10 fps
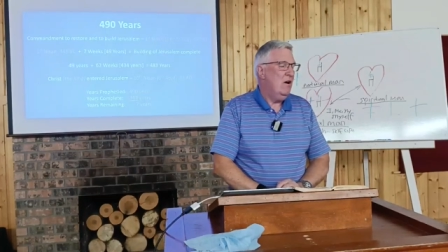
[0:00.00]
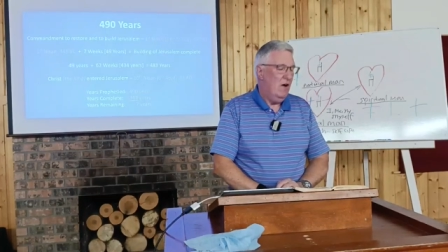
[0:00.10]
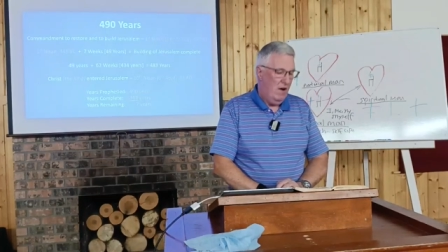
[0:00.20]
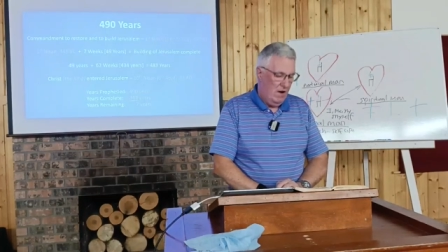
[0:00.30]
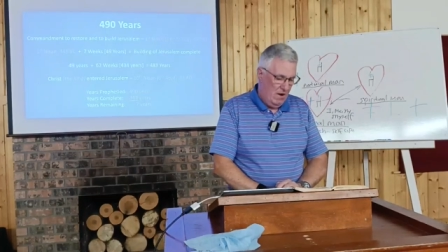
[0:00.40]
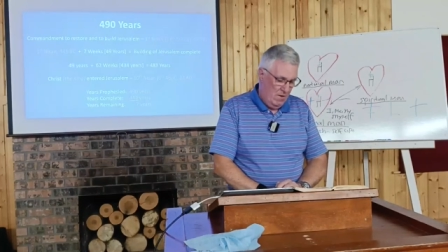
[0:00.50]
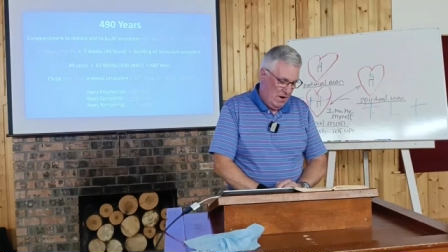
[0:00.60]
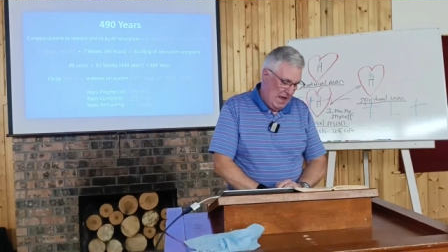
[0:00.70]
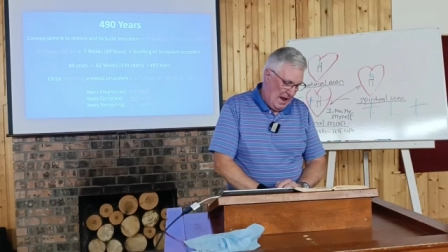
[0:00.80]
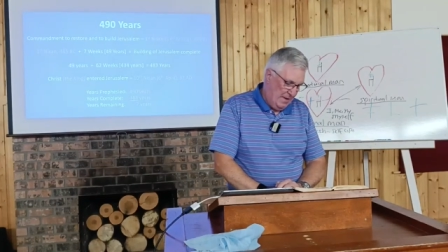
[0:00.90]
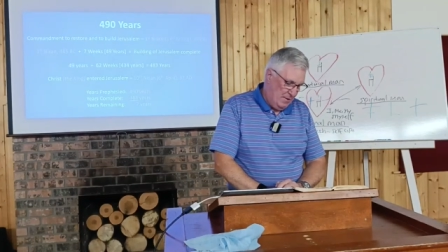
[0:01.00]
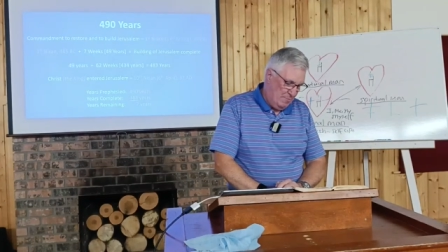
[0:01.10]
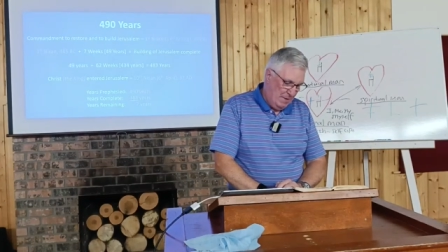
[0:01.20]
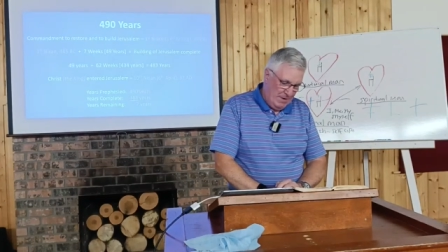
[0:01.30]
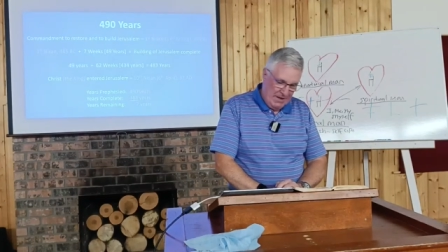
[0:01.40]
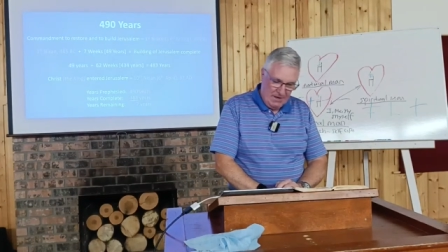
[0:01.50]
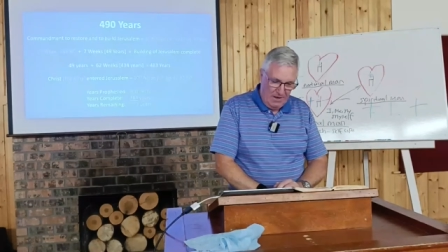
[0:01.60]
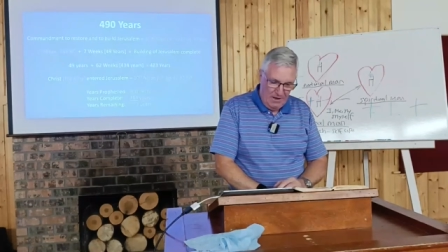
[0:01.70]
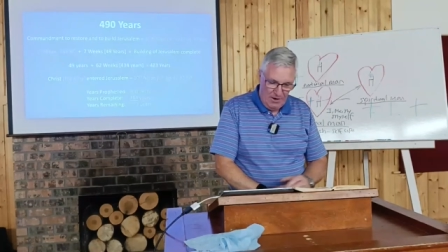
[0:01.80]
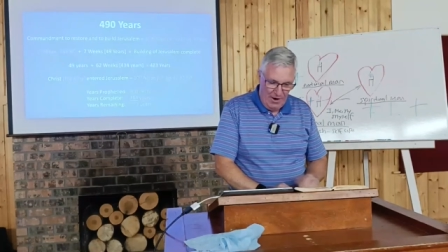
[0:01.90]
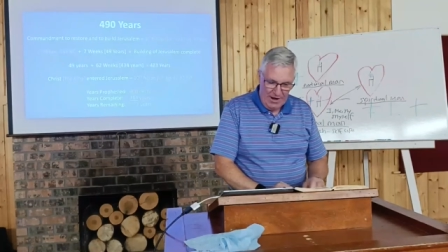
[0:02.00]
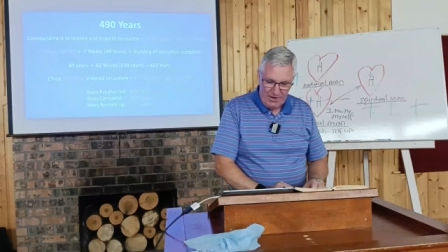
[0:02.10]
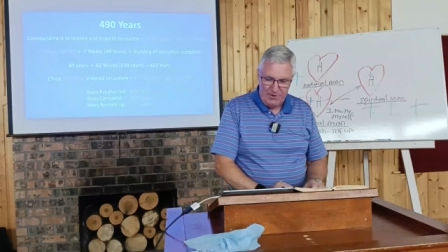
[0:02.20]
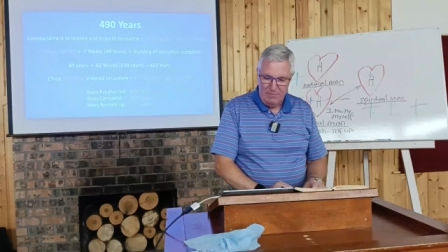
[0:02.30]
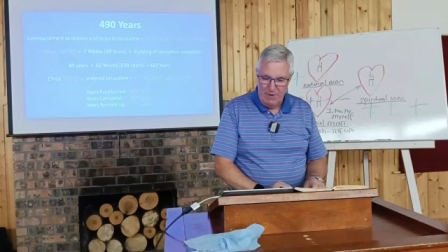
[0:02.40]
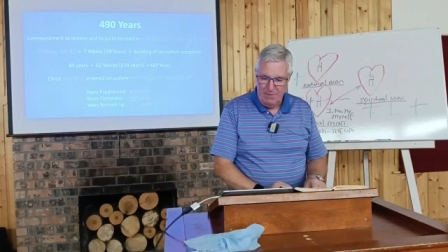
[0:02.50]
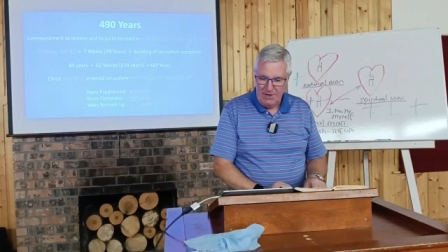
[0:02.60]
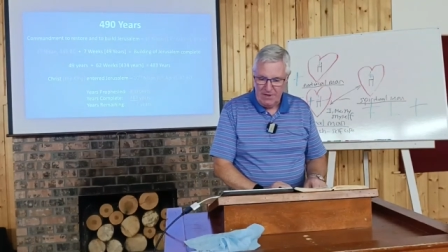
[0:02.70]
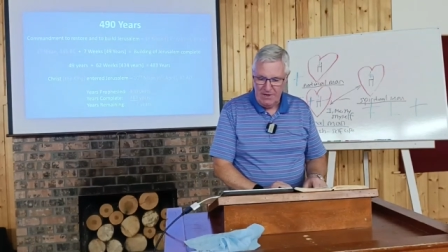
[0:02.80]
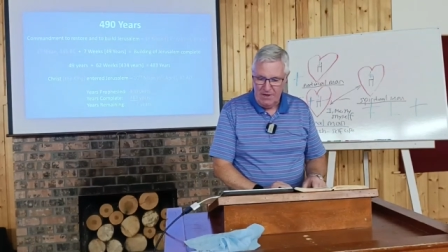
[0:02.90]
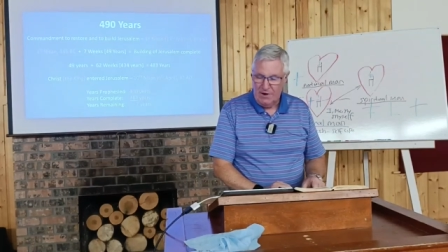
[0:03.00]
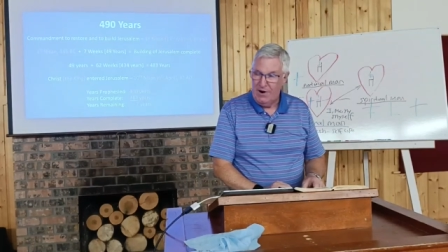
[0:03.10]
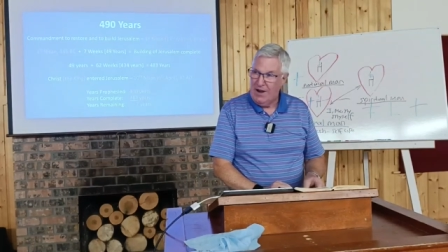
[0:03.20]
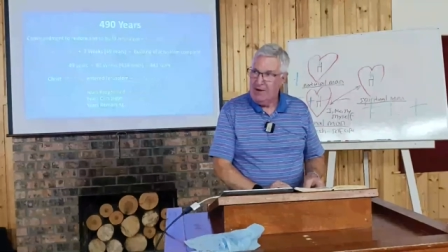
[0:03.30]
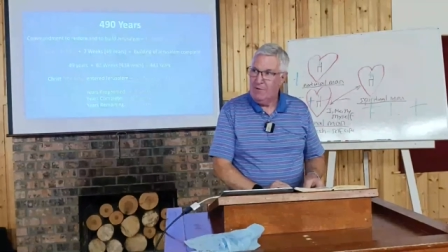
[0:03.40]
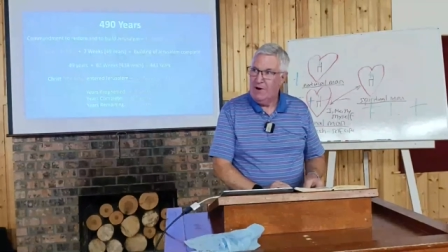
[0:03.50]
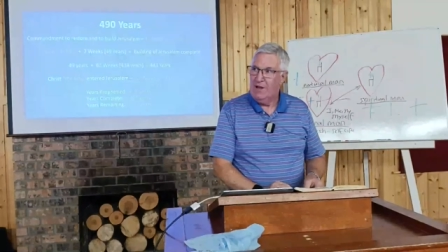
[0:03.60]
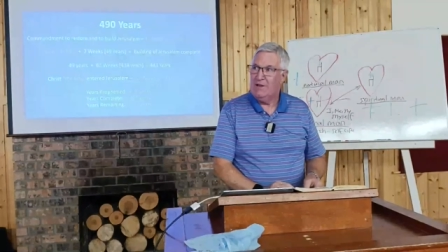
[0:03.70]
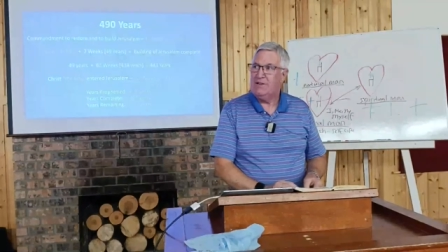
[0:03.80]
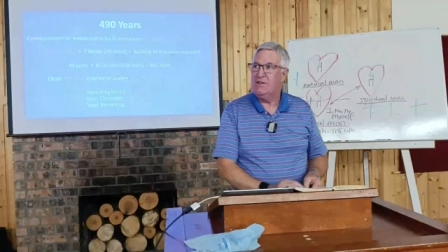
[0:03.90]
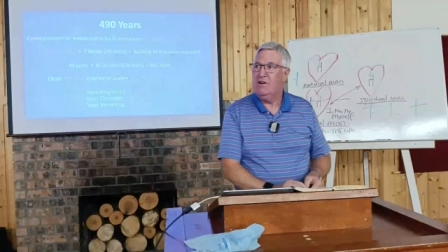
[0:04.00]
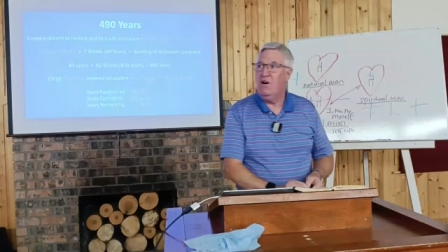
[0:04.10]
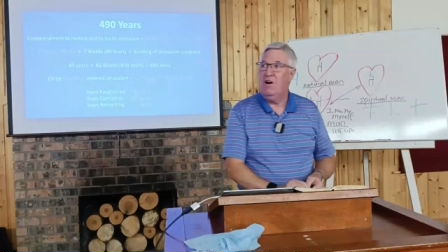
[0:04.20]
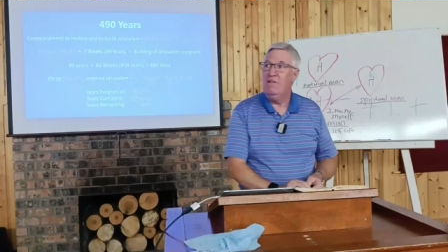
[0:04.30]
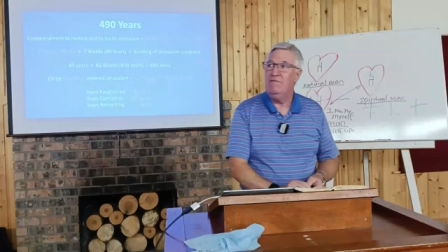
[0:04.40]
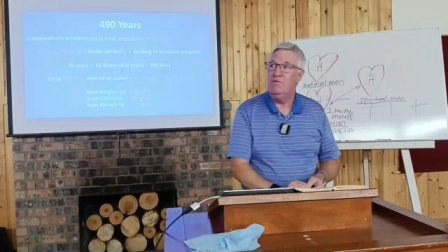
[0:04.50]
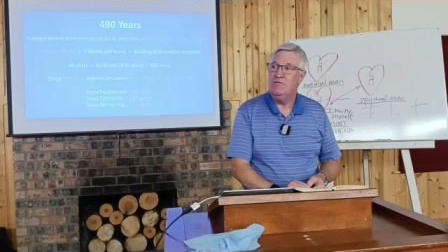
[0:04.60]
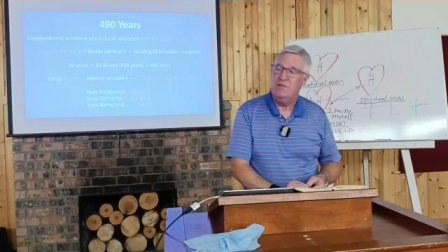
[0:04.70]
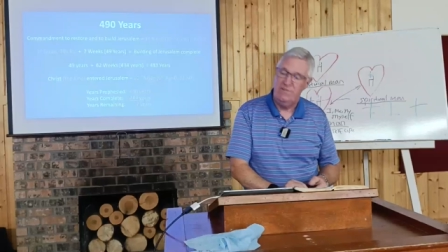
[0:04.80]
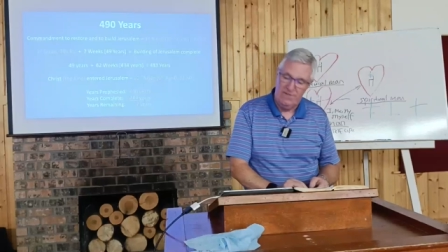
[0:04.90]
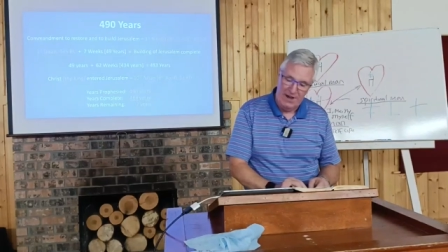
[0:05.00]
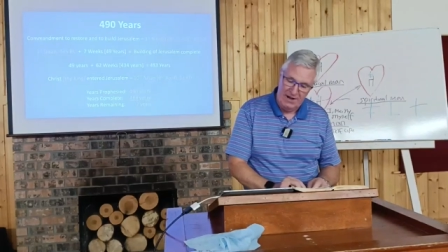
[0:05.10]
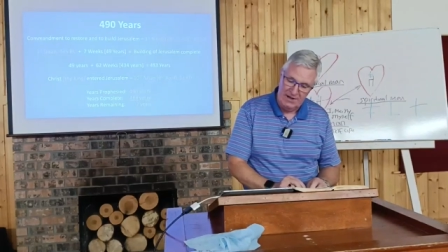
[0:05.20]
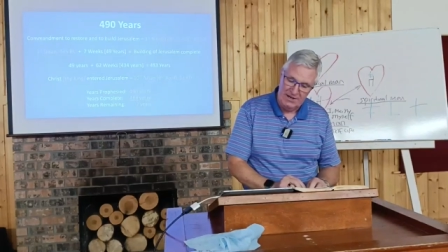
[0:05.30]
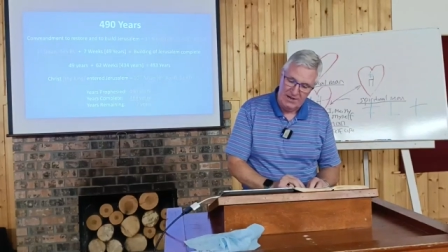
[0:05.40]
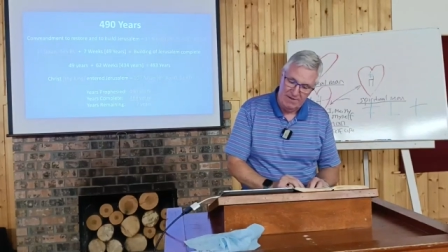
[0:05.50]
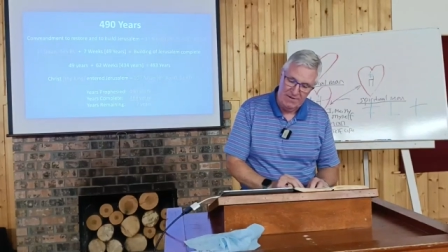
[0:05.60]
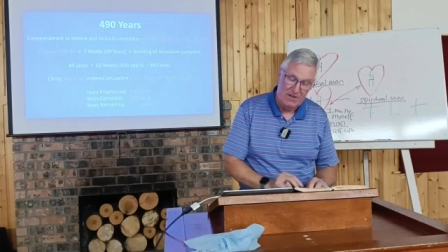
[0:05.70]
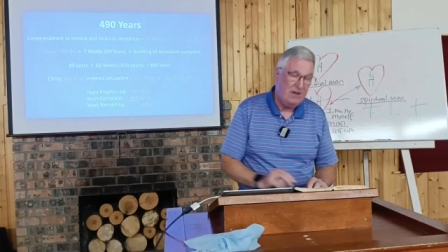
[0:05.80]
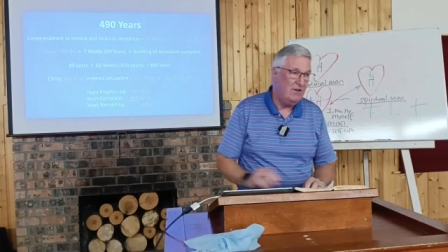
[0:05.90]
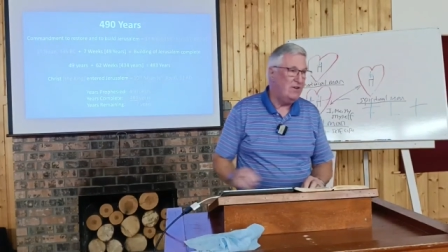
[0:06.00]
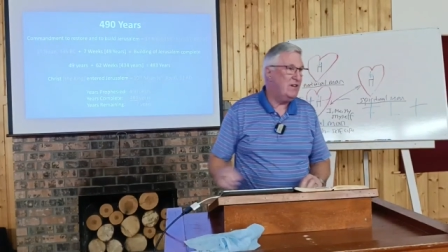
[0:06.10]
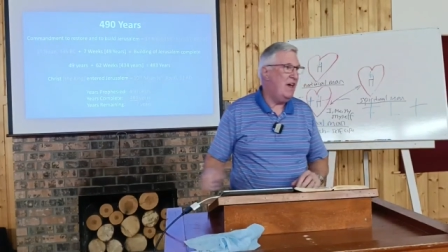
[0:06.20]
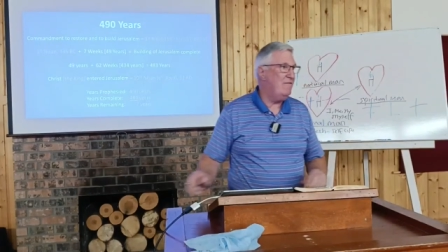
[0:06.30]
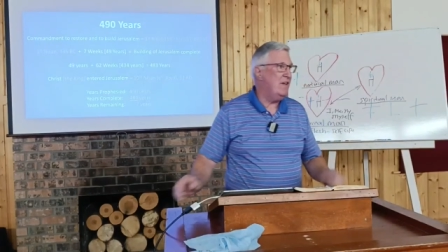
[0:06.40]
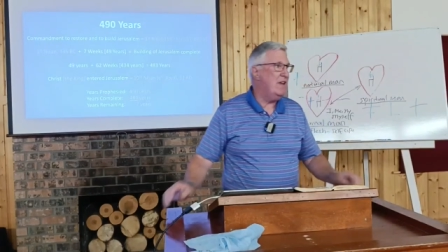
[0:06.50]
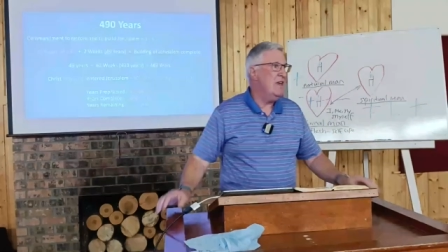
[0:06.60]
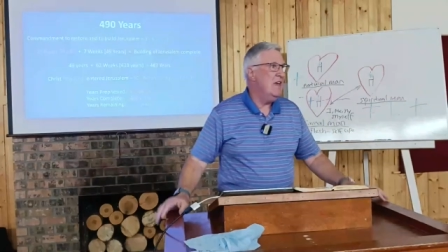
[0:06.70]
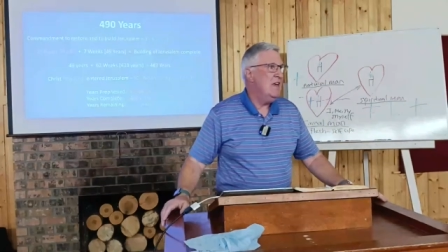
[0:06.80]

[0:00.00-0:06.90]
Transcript: uh, either biblical or extra biblical or anywhere else, of those final seven years having